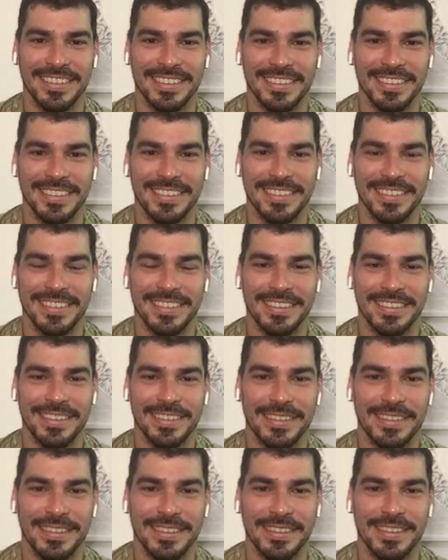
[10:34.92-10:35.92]

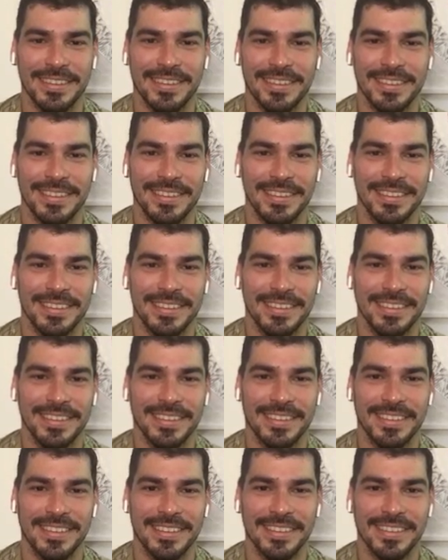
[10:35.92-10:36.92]

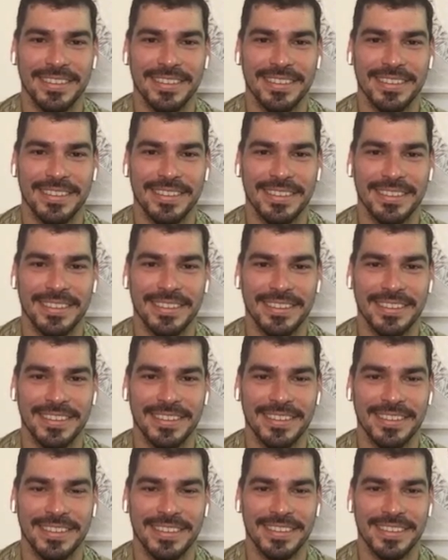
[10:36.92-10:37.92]

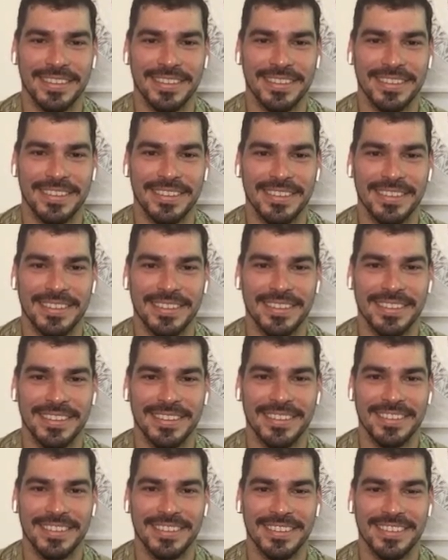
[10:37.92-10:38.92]

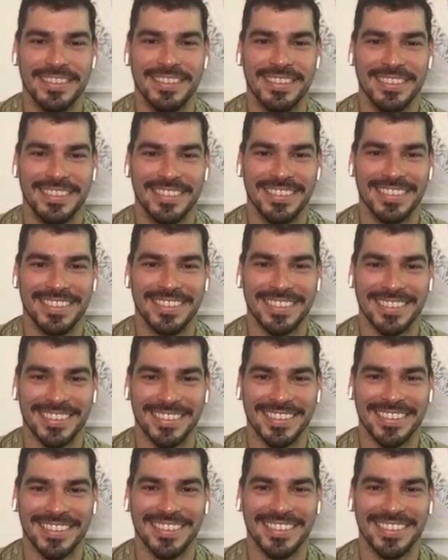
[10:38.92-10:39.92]

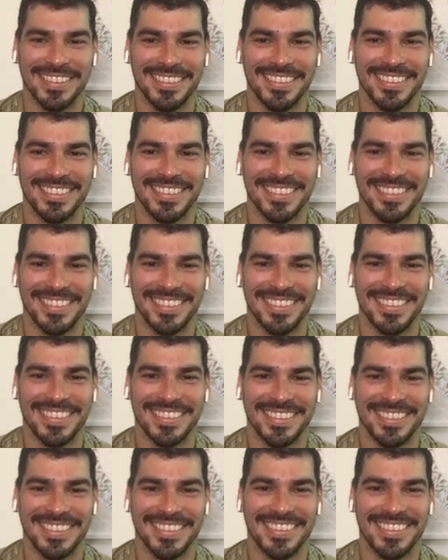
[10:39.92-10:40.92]

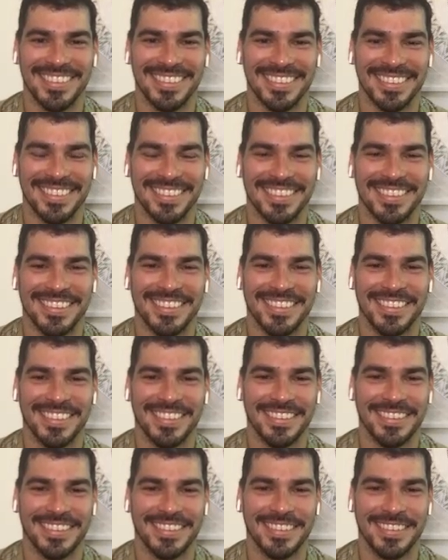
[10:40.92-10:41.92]

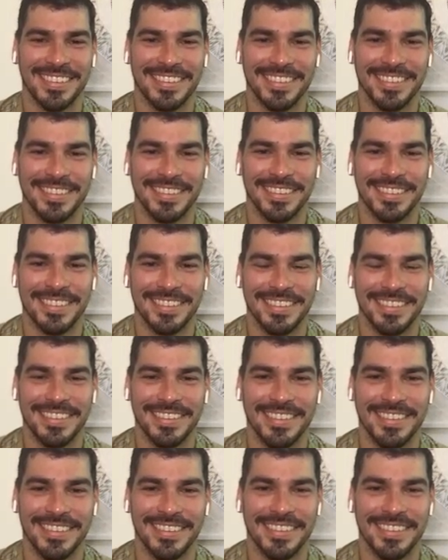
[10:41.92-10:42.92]
No words are spoken by the person on screen.